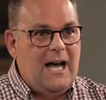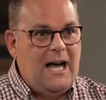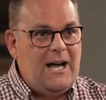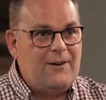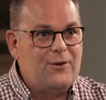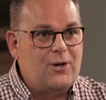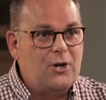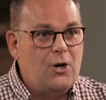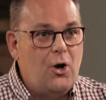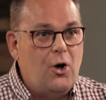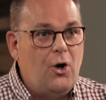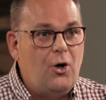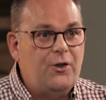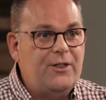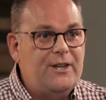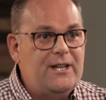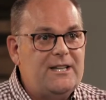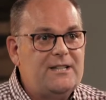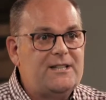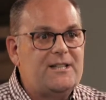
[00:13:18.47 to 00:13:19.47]
I've got all
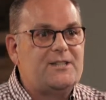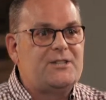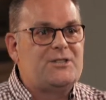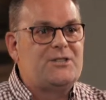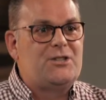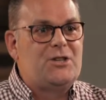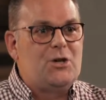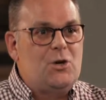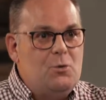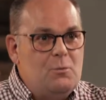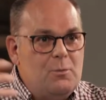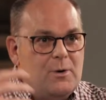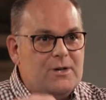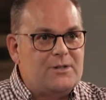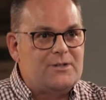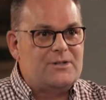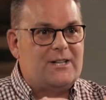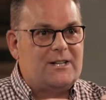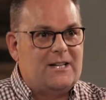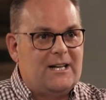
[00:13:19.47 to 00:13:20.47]
these
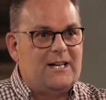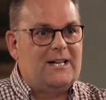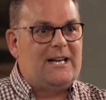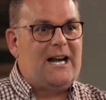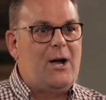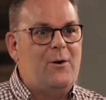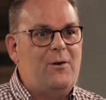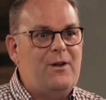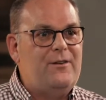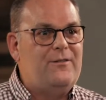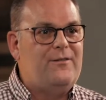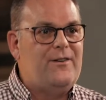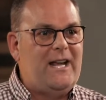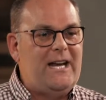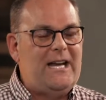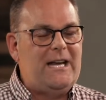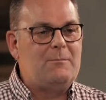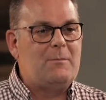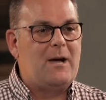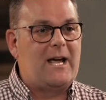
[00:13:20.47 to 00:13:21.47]
Zoomers that are now
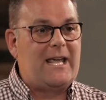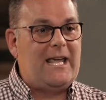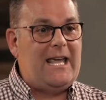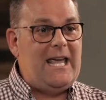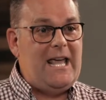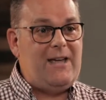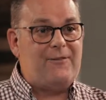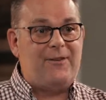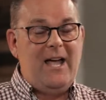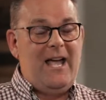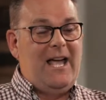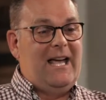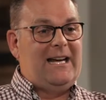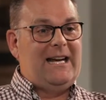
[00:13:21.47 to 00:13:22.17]
invading my cave,